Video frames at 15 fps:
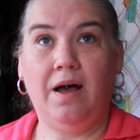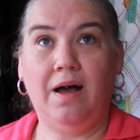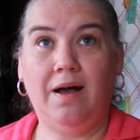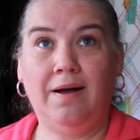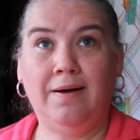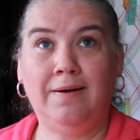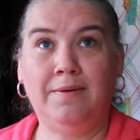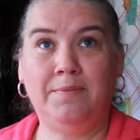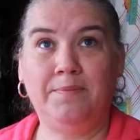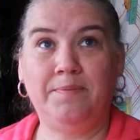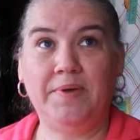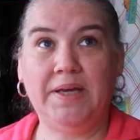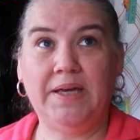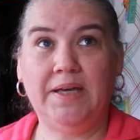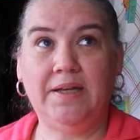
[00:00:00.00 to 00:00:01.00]
Um,
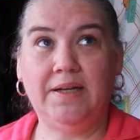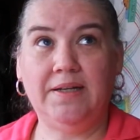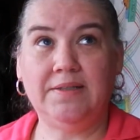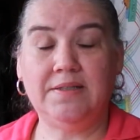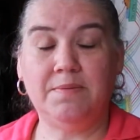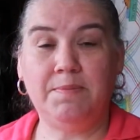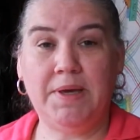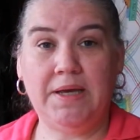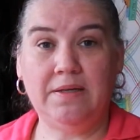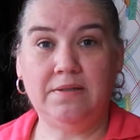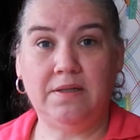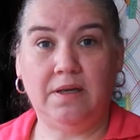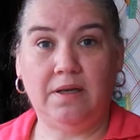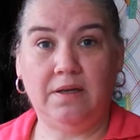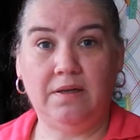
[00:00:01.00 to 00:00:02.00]
and it's
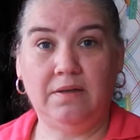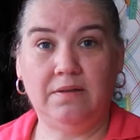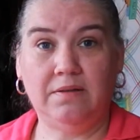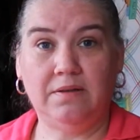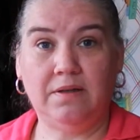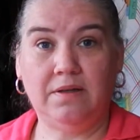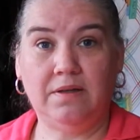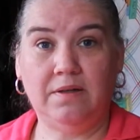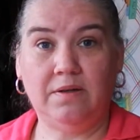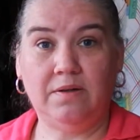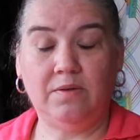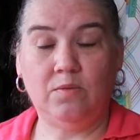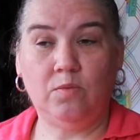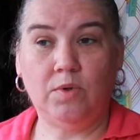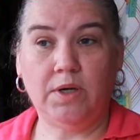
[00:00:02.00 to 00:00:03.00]
amazing
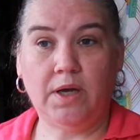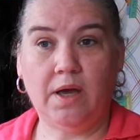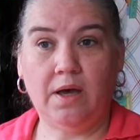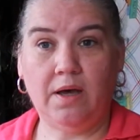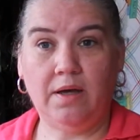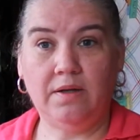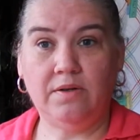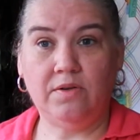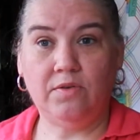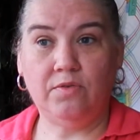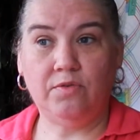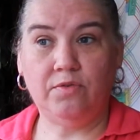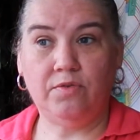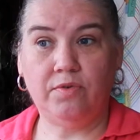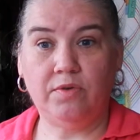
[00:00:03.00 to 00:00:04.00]
uh, what kind of
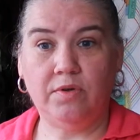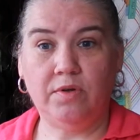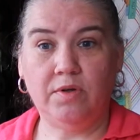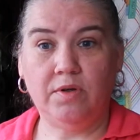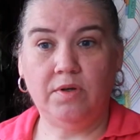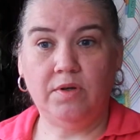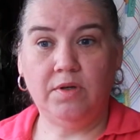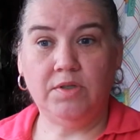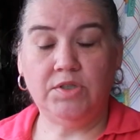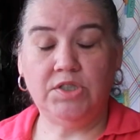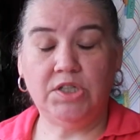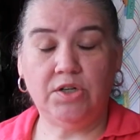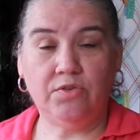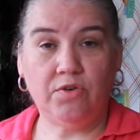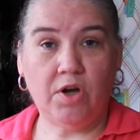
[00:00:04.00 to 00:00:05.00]

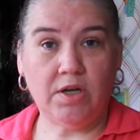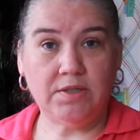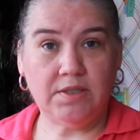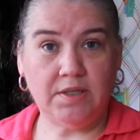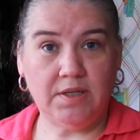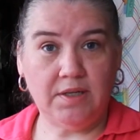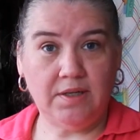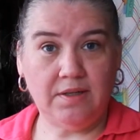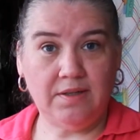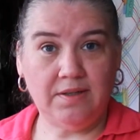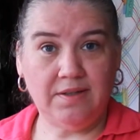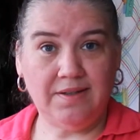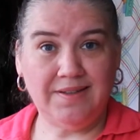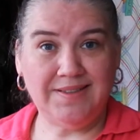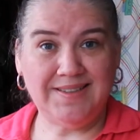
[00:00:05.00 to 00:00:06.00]
generosity
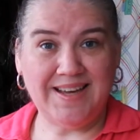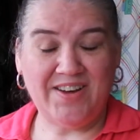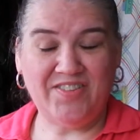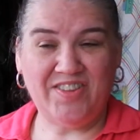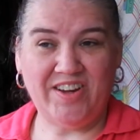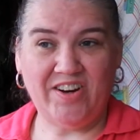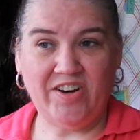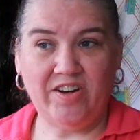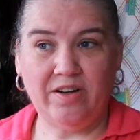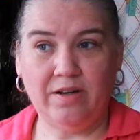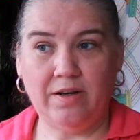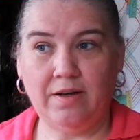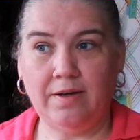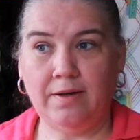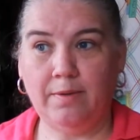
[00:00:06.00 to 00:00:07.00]
is out there.
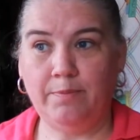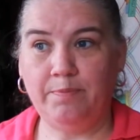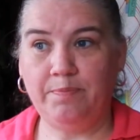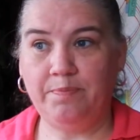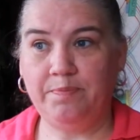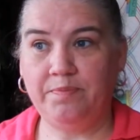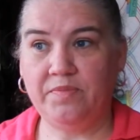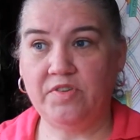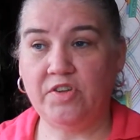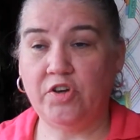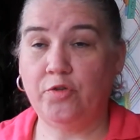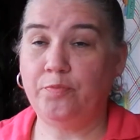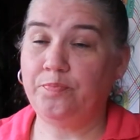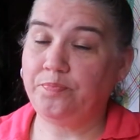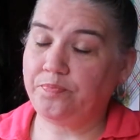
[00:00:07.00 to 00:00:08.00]
Um,
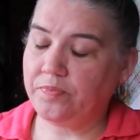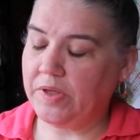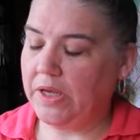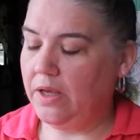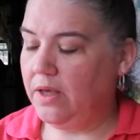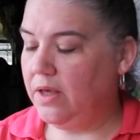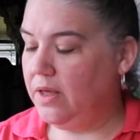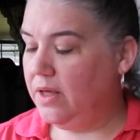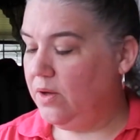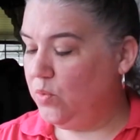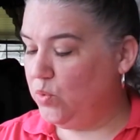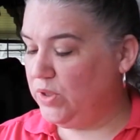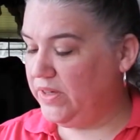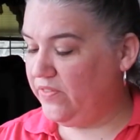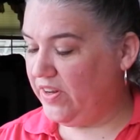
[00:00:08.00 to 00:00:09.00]
so
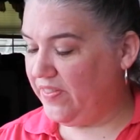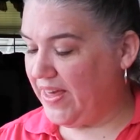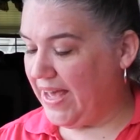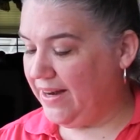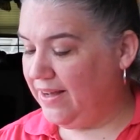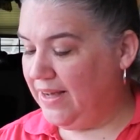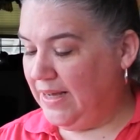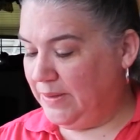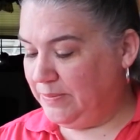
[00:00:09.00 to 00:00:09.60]
We'll leave it at that.